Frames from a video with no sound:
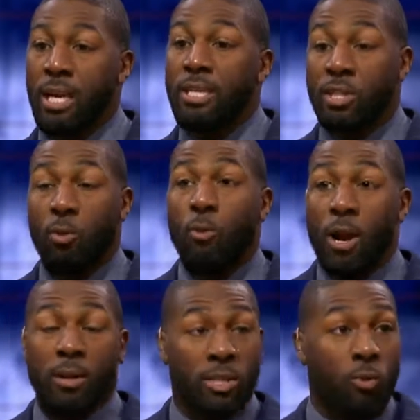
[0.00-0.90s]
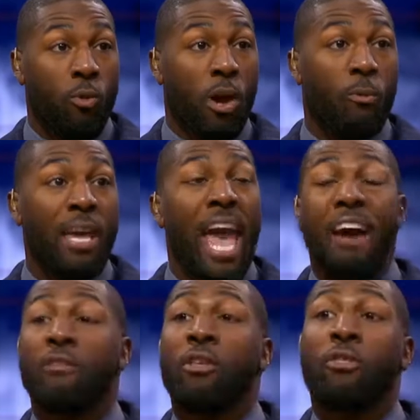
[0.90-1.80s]
to where we
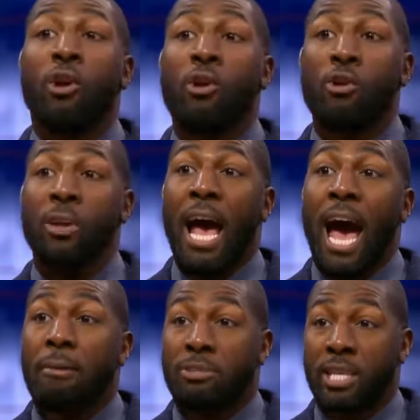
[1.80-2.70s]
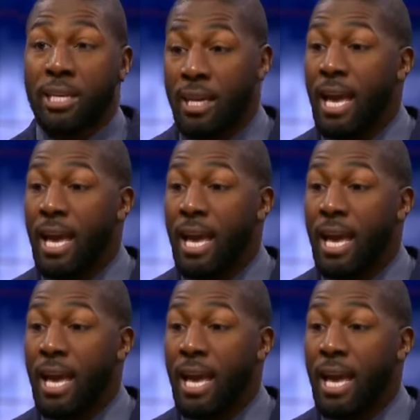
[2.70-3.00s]
have a third option.